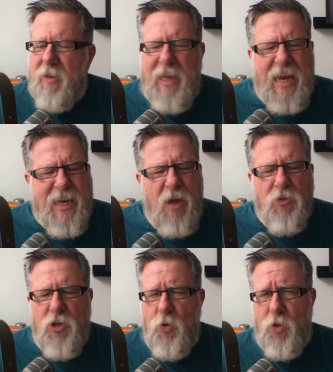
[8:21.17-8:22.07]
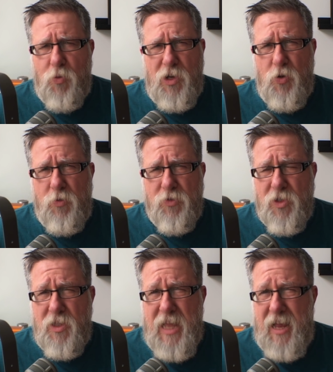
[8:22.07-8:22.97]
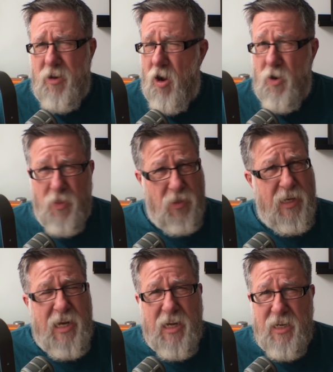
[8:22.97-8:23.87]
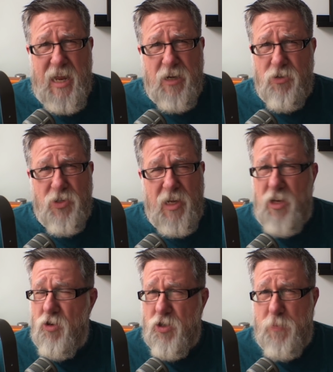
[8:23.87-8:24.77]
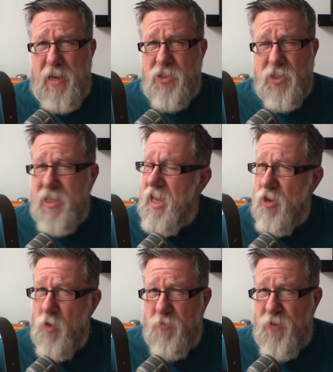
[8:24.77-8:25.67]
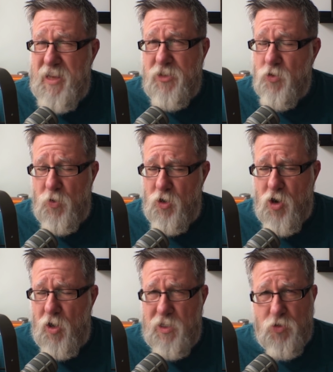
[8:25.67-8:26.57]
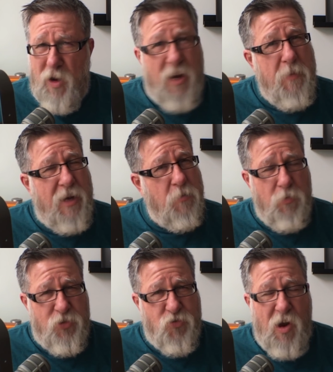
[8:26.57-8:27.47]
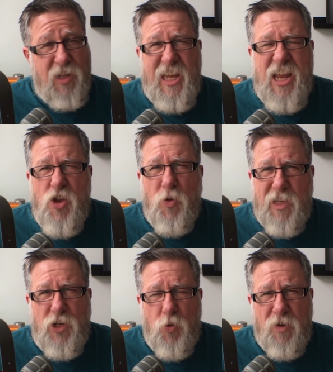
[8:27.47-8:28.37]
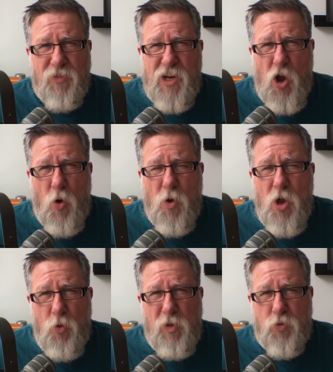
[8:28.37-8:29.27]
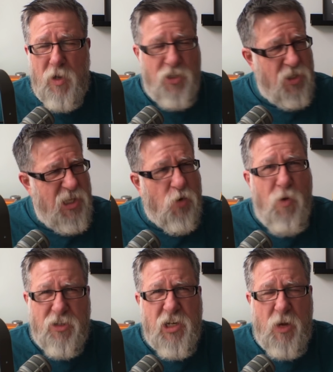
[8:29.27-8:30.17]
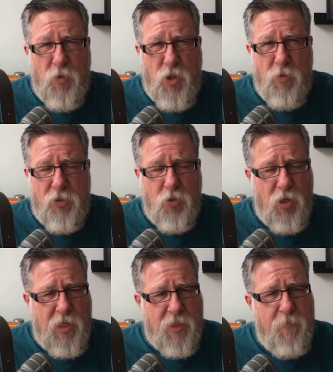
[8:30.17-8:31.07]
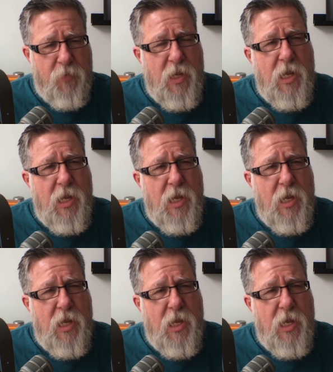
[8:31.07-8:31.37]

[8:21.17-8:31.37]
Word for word: get down to two or three tools that are the leading contenders in your space that your friends or your colleagues recommend most strongly, and you will intuitively know which ones they'll resonate with you as you look at them.